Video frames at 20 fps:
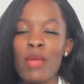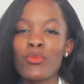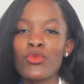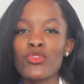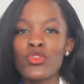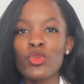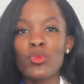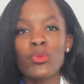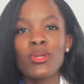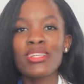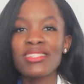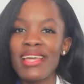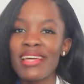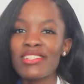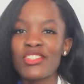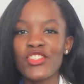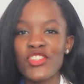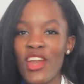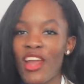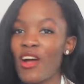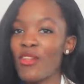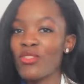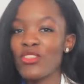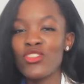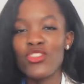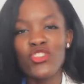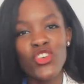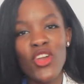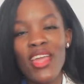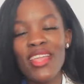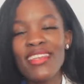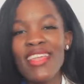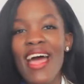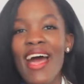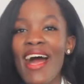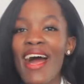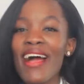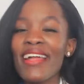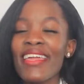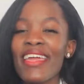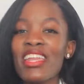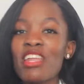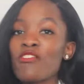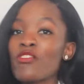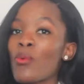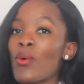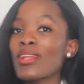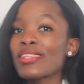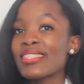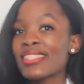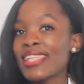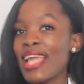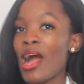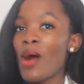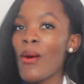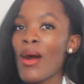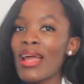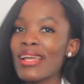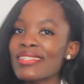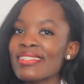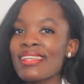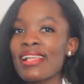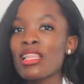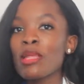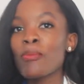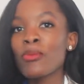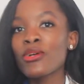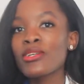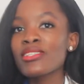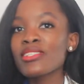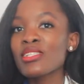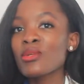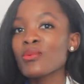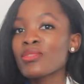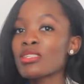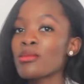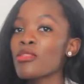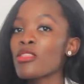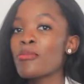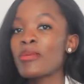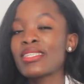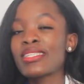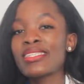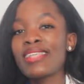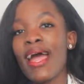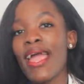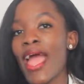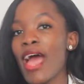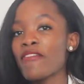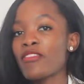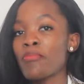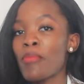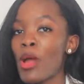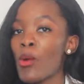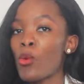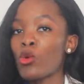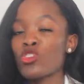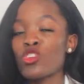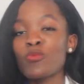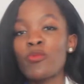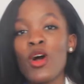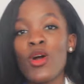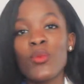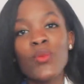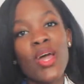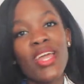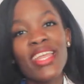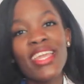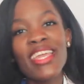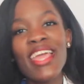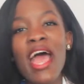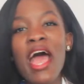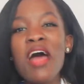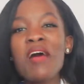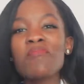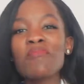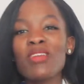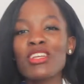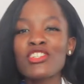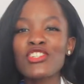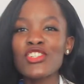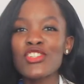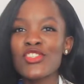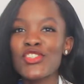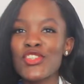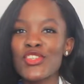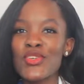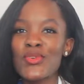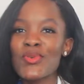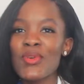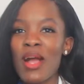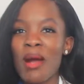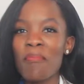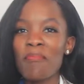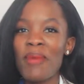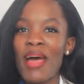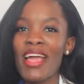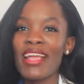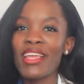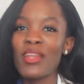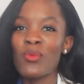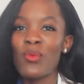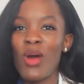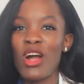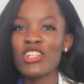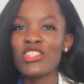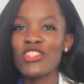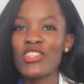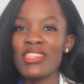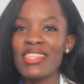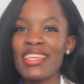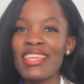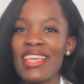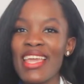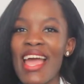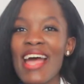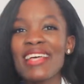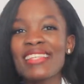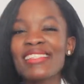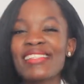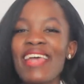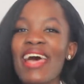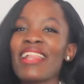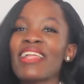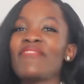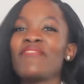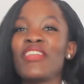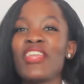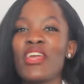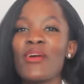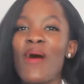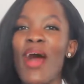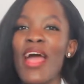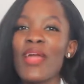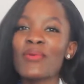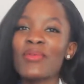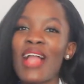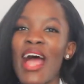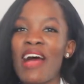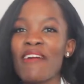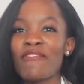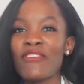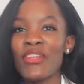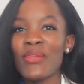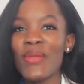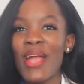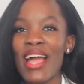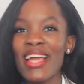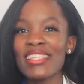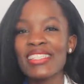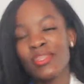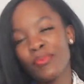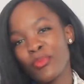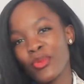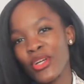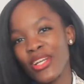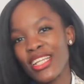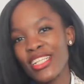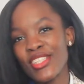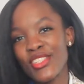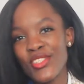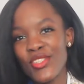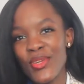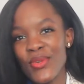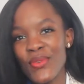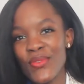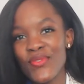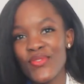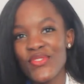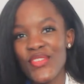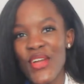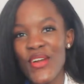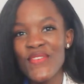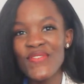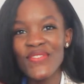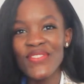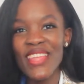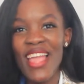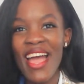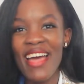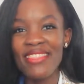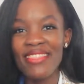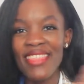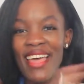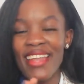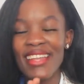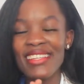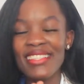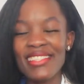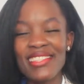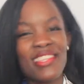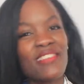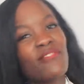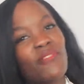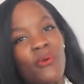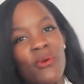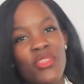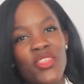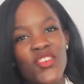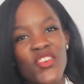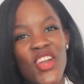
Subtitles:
I'm super excited to try on this trend. Again, if you want to see how I style it personally with some of the pieces I have in my wardrobe already, make sure to come back and watch the styling video I will have for you guys pretty soon. So yeah, that is the fourth